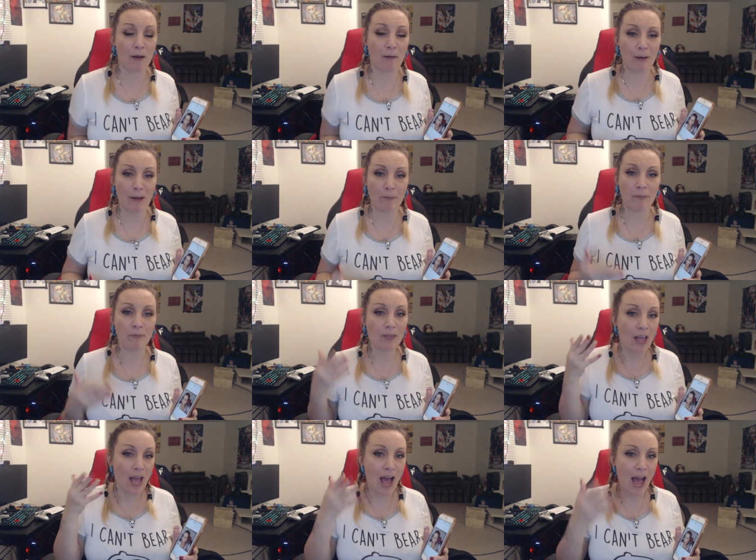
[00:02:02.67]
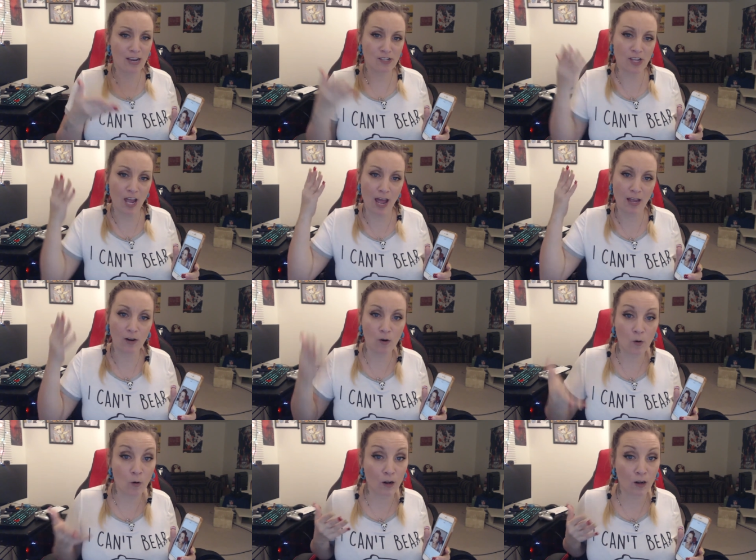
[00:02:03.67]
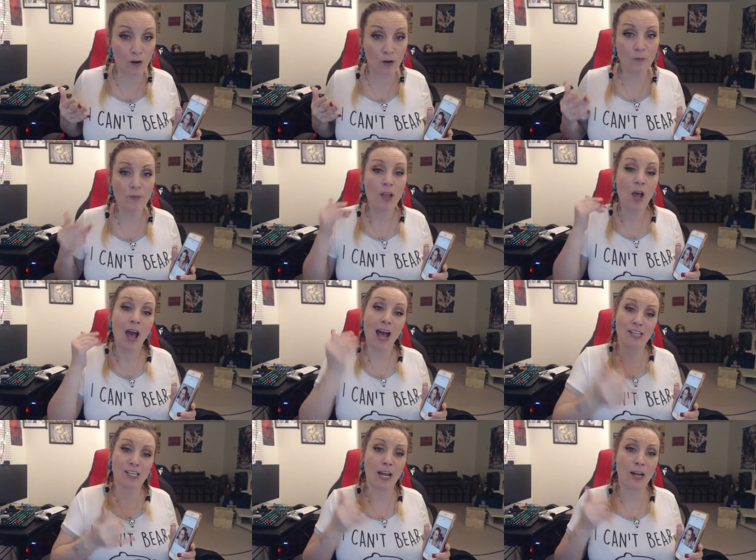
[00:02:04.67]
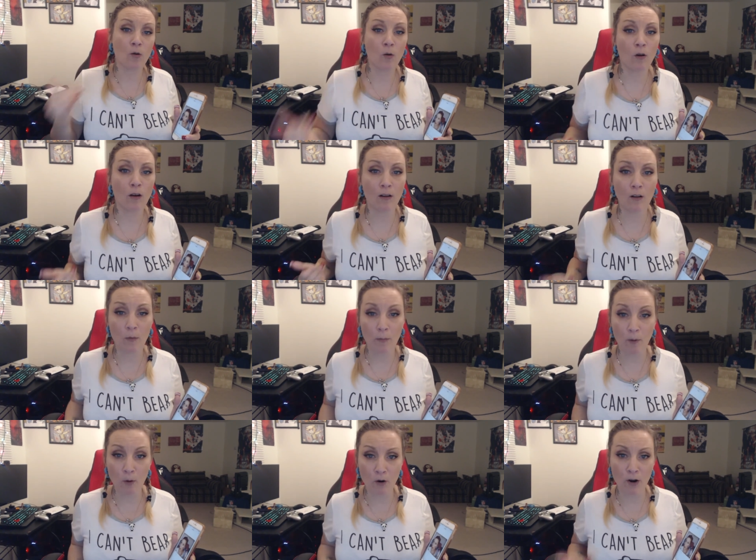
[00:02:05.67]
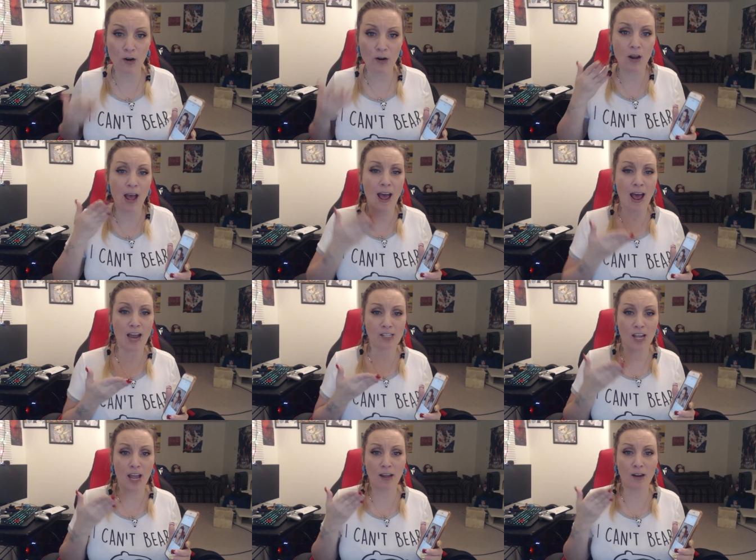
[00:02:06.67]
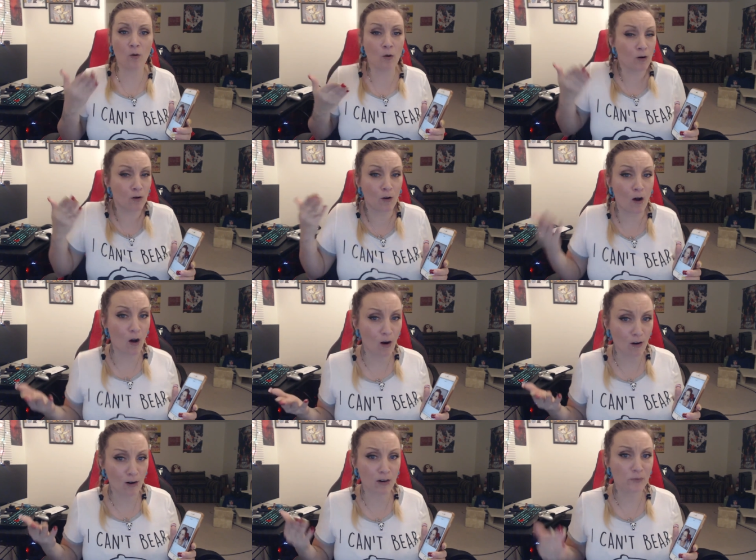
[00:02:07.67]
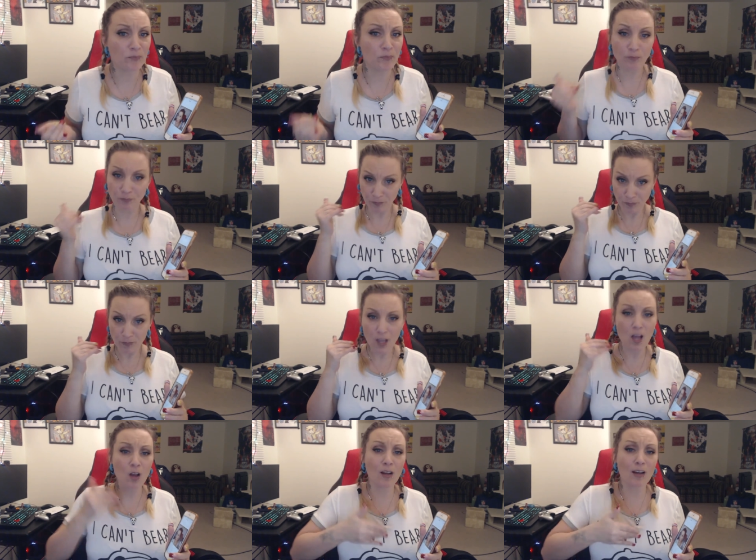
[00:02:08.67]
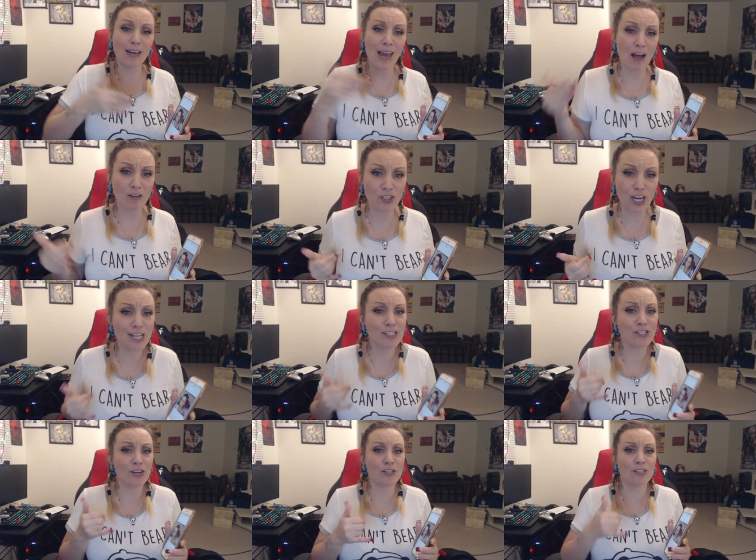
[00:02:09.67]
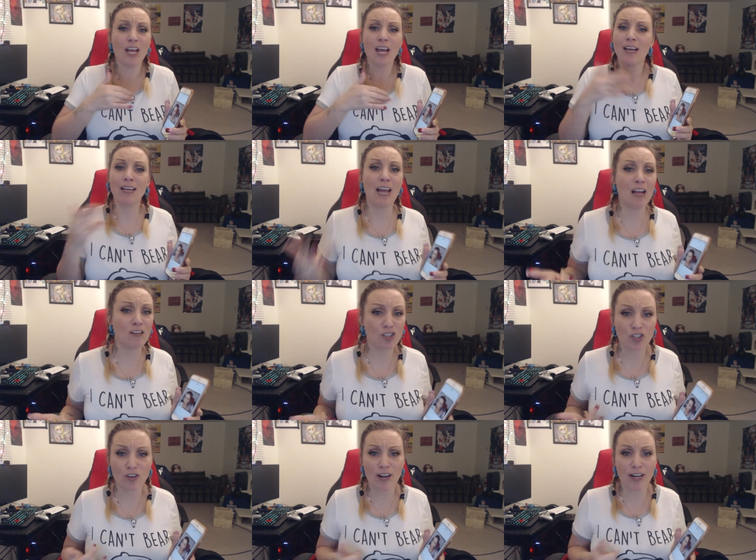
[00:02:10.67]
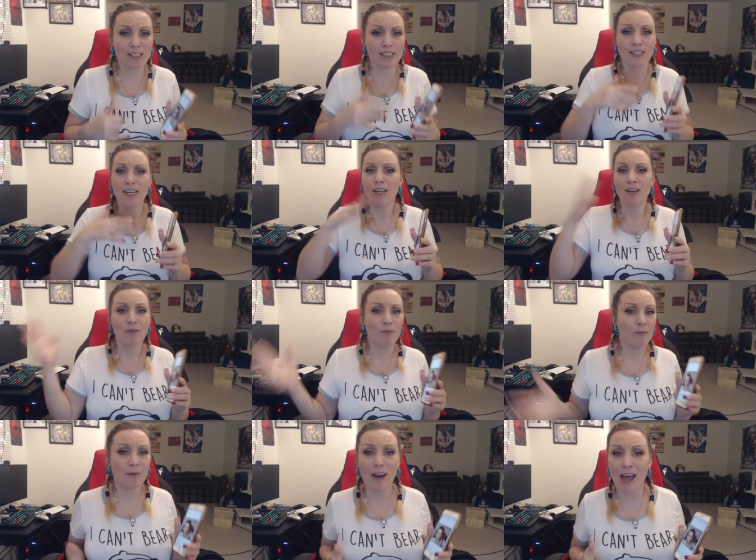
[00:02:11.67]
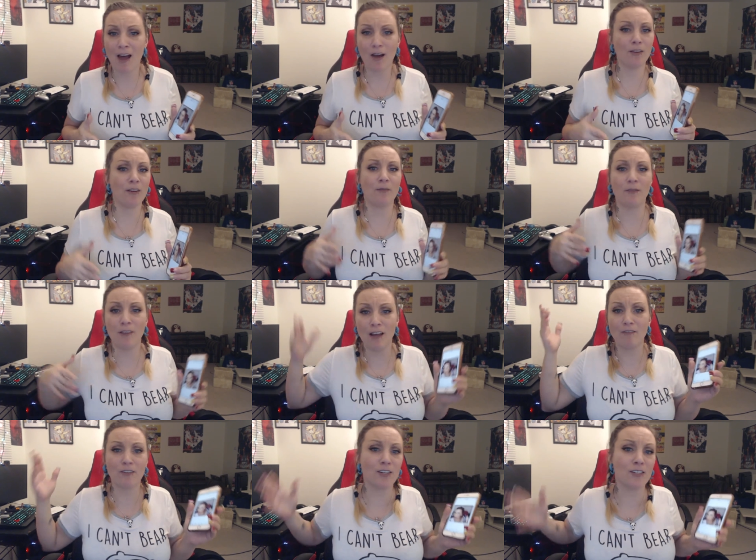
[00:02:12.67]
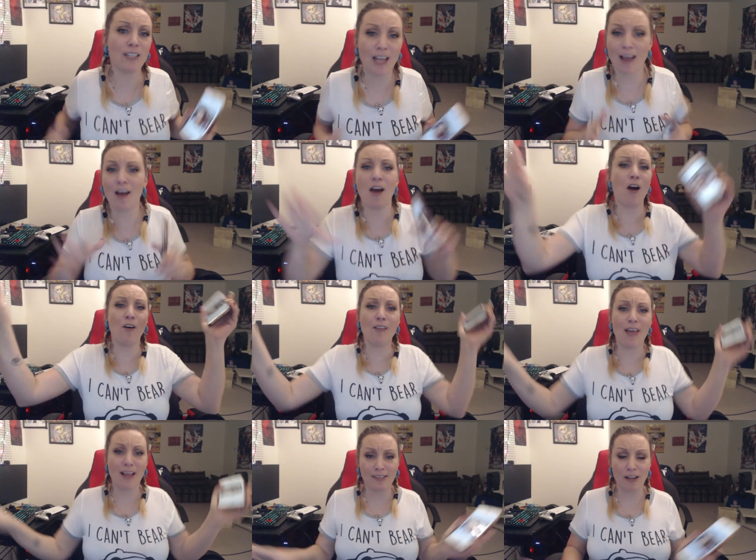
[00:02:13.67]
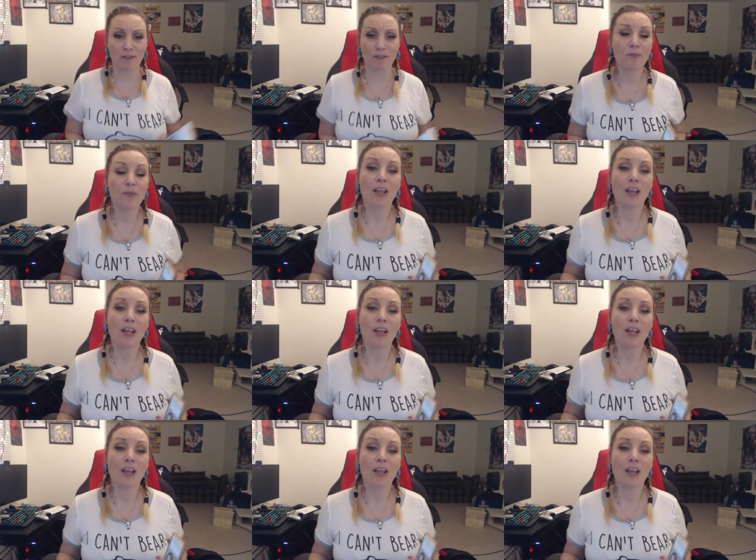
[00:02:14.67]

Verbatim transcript: come up hashtag coil hashtag coil porn, hashtag coil art, cloud chasers, cloud tricks, cloud lovers, all that stuff.